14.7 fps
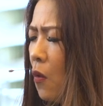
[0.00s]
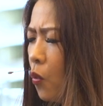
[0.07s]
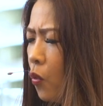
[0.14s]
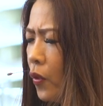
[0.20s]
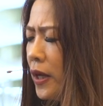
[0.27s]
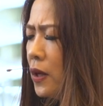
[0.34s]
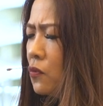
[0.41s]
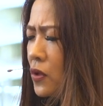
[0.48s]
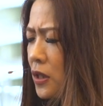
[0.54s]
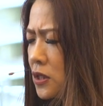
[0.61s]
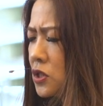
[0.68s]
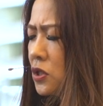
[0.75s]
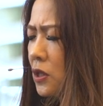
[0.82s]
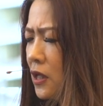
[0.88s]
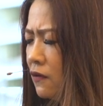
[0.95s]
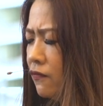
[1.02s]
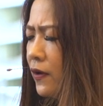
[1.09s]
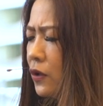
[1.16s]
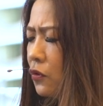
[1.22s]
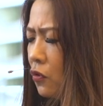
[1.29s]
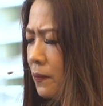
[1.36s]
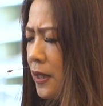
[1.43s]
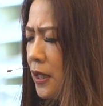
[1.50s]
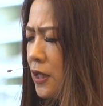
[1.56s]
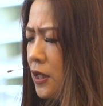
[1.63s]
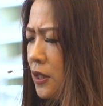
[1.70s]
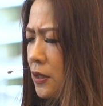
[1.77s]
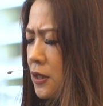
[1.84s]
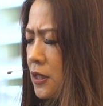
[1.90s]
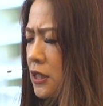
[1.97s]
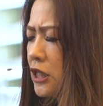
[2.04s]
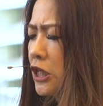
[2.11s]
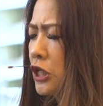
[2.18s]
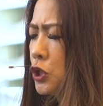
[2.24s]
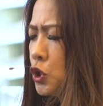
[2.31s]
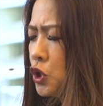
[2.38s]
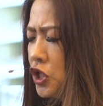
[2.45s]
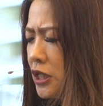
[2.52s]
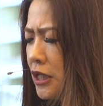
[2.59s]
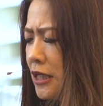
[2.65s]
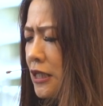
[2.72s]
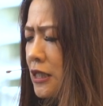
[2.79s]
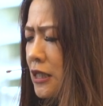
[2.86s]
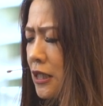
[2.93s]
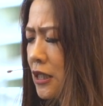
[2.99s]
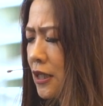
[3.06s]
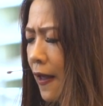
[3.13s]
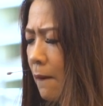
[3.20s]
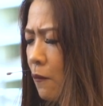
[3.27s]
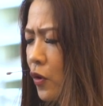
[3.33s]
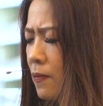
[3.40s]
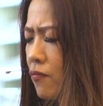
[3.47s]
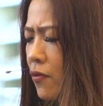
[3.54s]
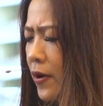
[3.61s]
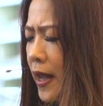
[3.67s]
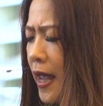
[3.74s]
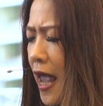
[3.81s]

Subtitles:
we want to live in obedience. In Jesus' name we pray.